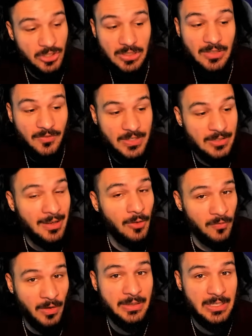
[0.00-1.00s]
You're going to figure
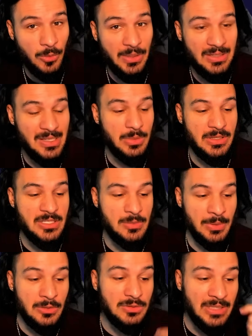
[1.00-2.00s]
out very quickly with this
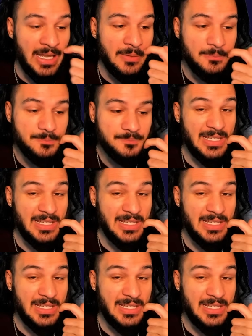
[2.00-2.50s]
build that